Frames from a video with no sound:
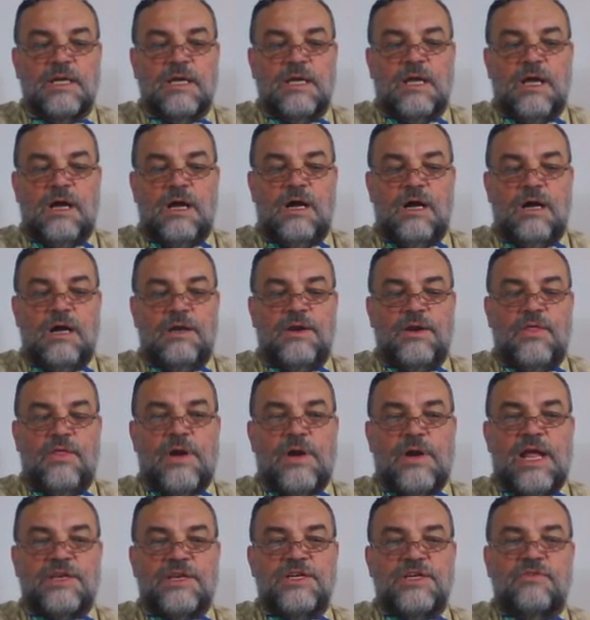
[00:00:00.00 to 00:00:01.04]

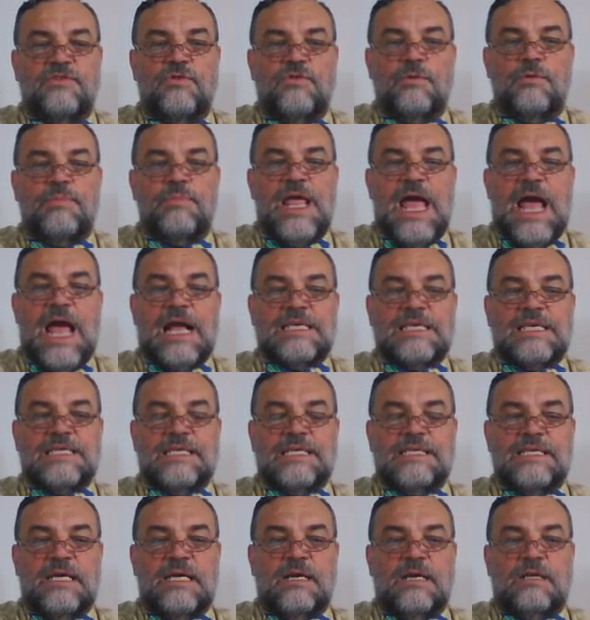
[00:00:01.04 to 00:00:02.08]
Another adjective would be
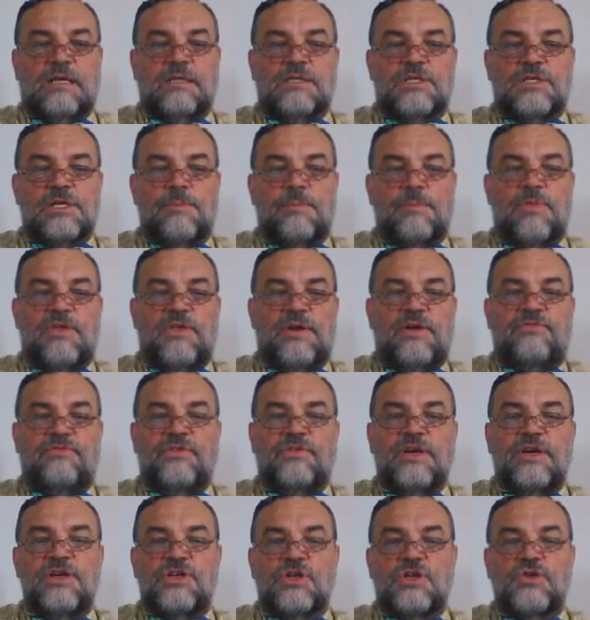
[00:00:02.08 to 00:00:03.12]
accidental, and some of the
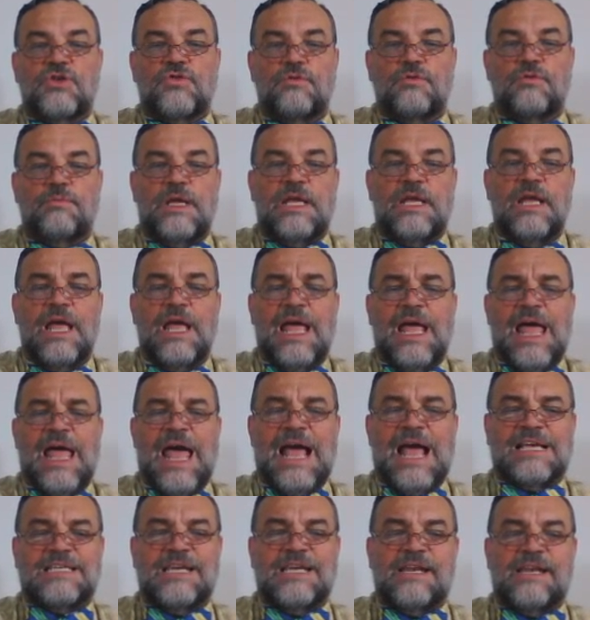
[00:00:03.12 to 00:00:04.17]
definitions would be
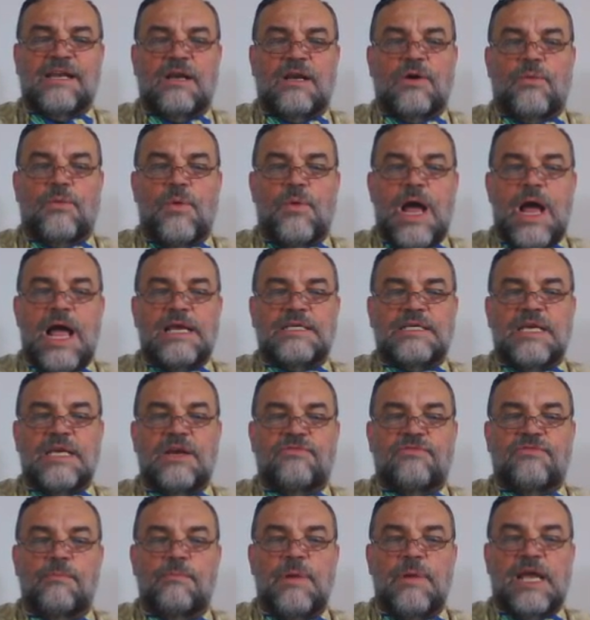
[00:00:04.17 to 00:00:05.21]
accidental,
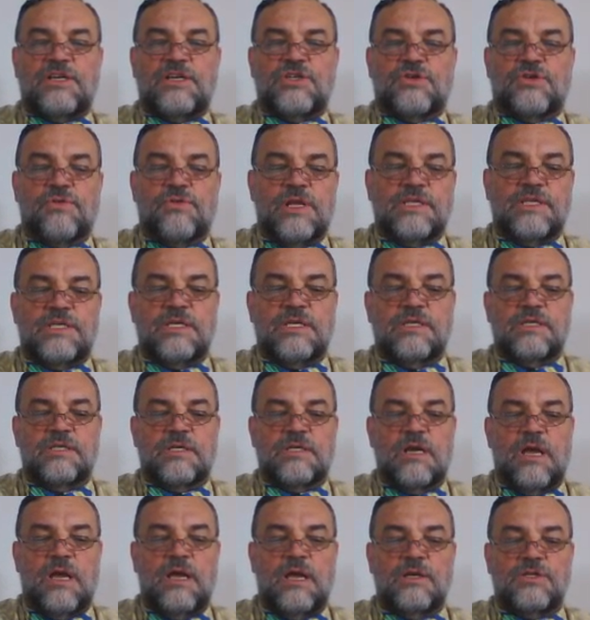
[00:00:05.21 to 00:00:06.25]
arising from
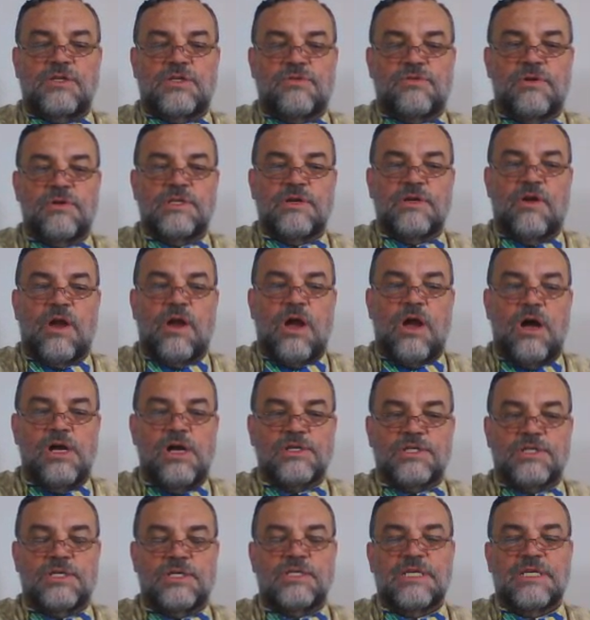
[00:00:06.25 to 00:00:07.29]
extrinsic
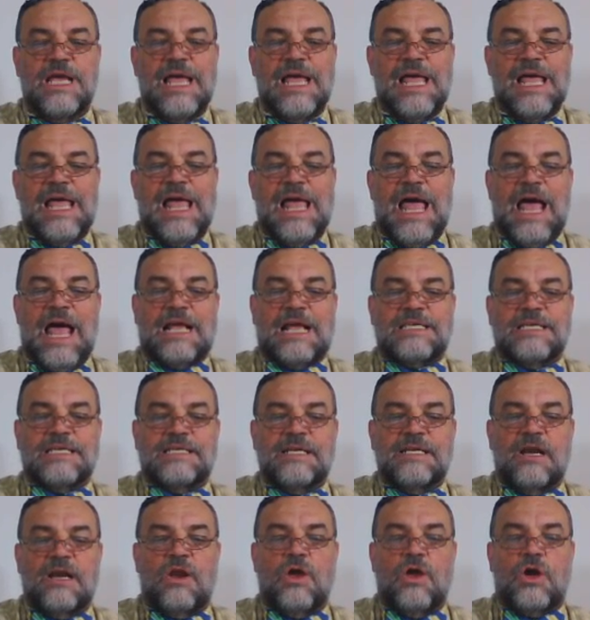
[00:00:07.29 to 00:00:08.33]
causes,
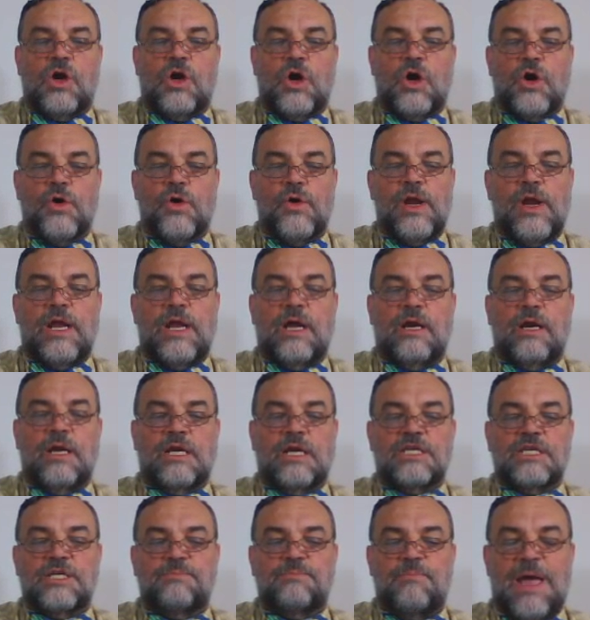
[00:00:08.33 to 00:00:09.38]
accidental, occurring
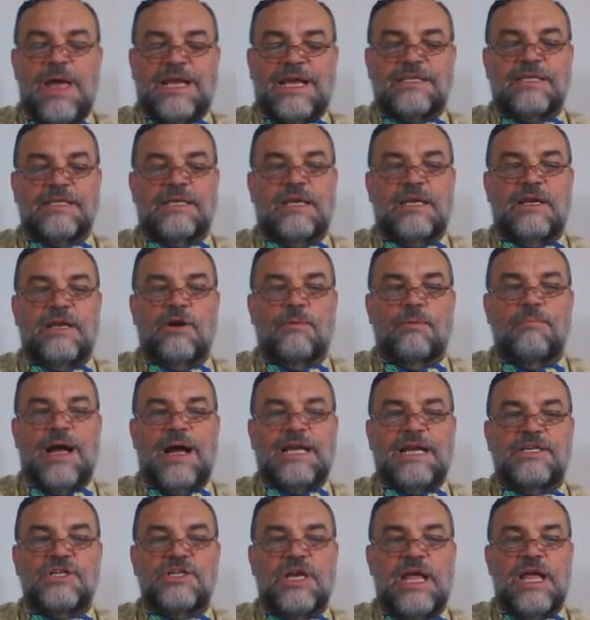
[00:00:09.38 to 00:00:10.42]
unexpectedly or
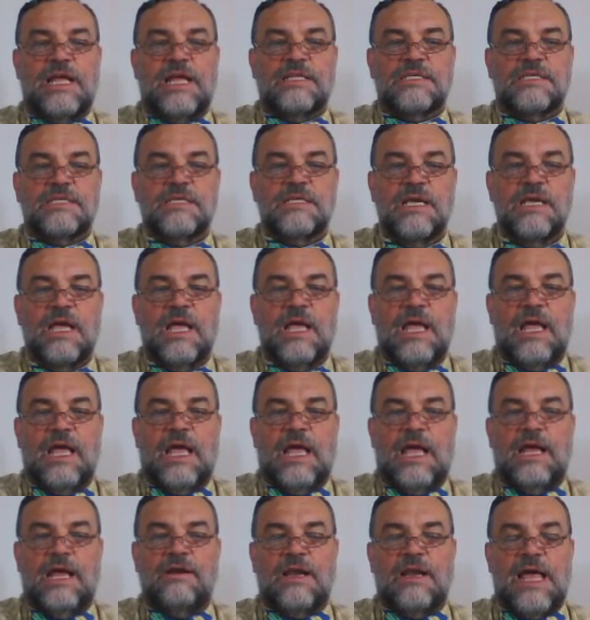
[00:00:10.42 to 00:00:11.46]
by chance,
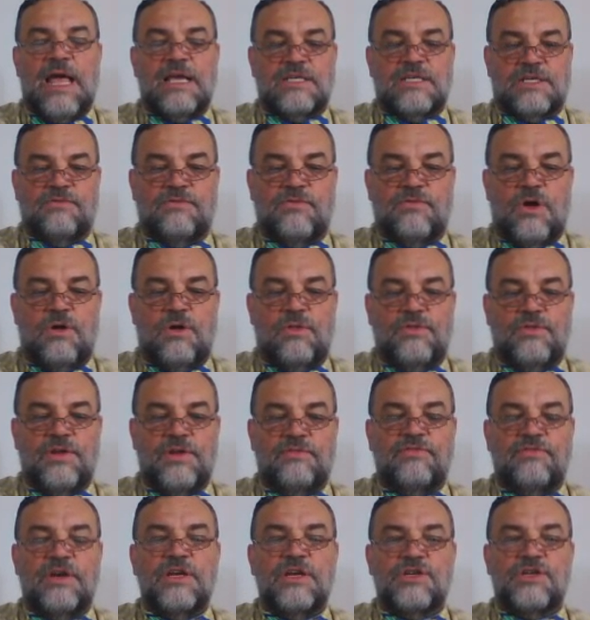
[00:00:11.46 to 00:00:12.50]
and last of all, the
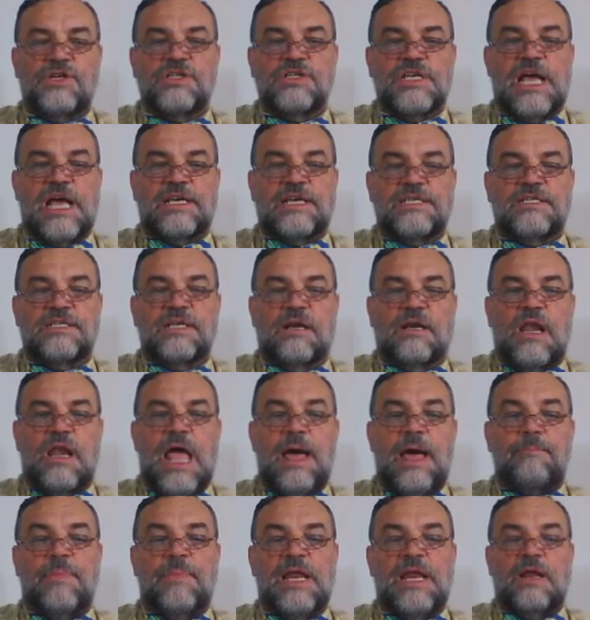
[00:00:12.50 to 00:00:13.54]
definitions, accidental,
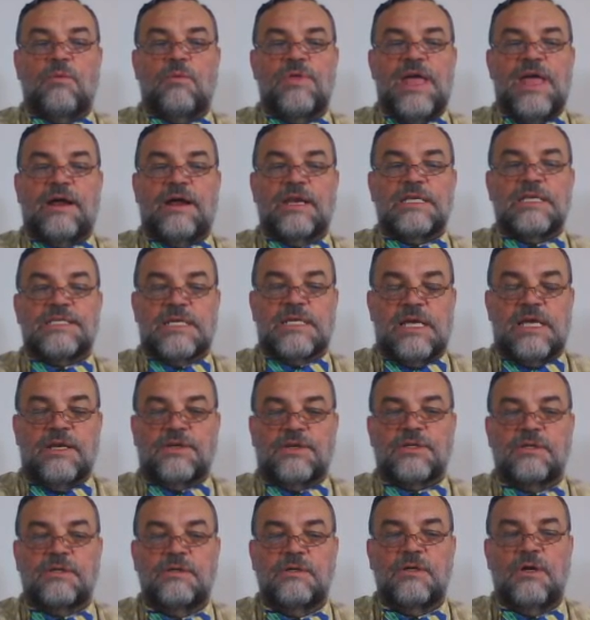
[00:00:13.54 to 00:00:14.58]
happening without
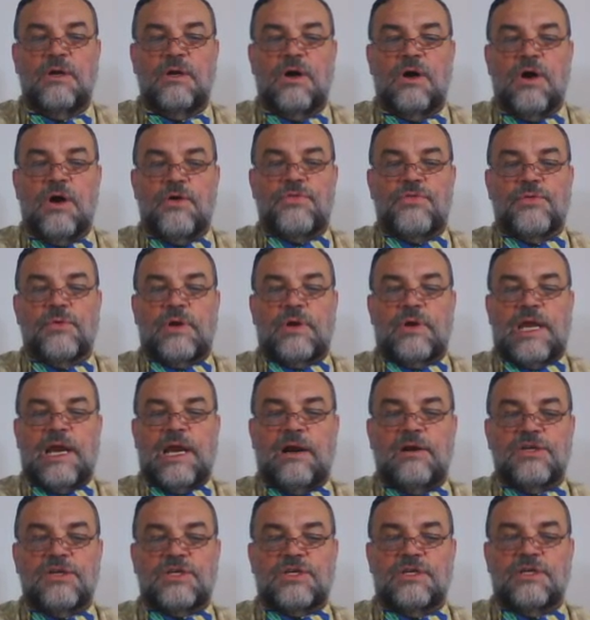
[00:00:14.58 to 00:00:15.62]
intent or through
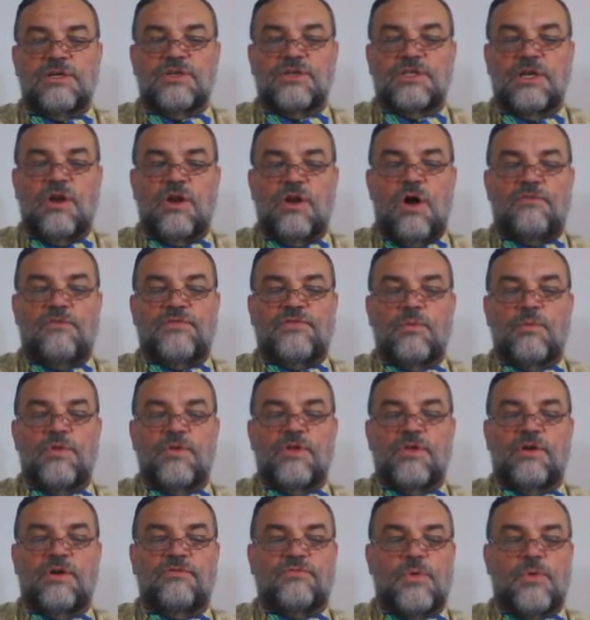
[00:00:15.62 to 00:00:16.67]
carelessness, and often
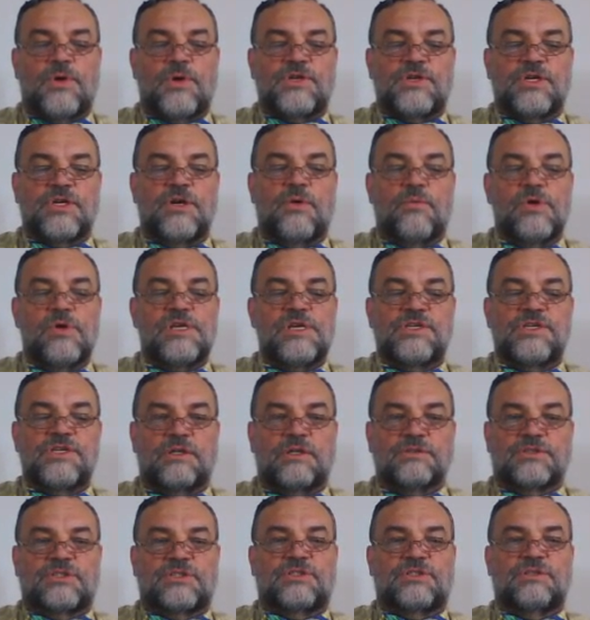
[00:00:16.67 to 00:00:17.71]
with unfortunate
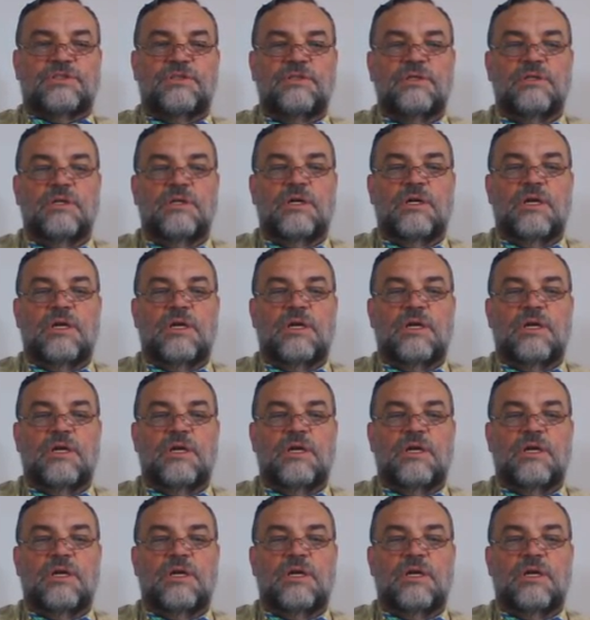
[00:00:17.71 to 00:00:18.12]
results.